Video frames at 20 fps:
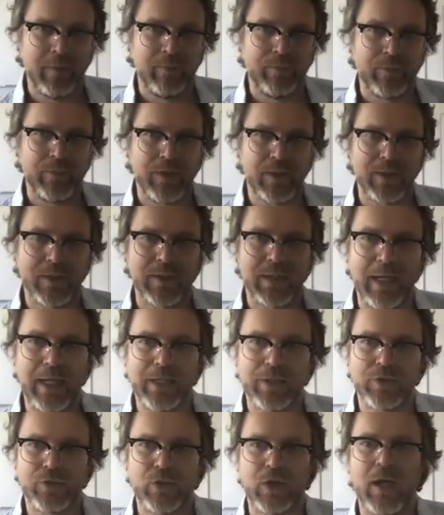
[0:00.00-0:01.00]
to
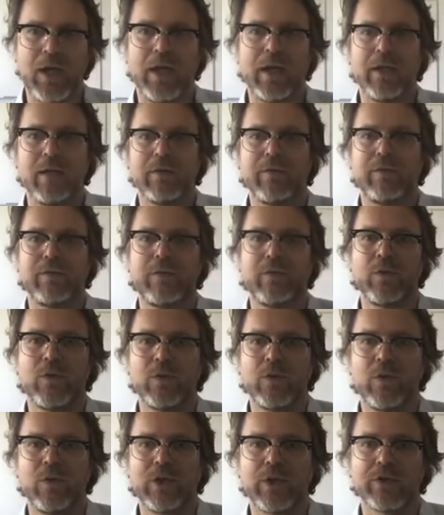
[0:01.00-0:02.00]
stand trial
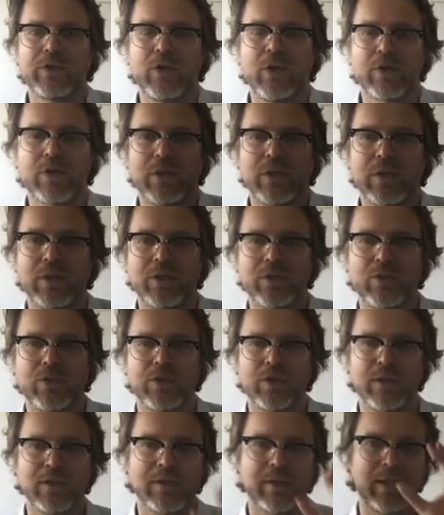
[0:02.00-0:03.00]
for atrocities
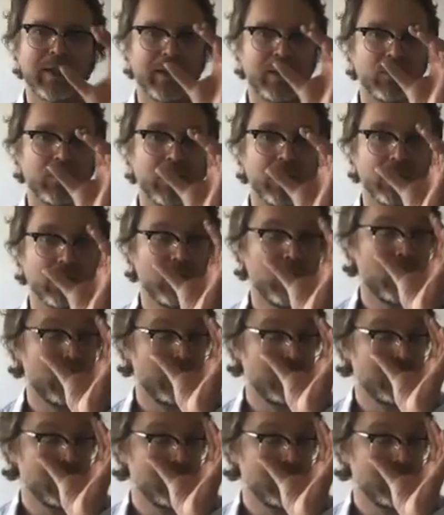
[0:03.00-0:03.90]
during the Second World War.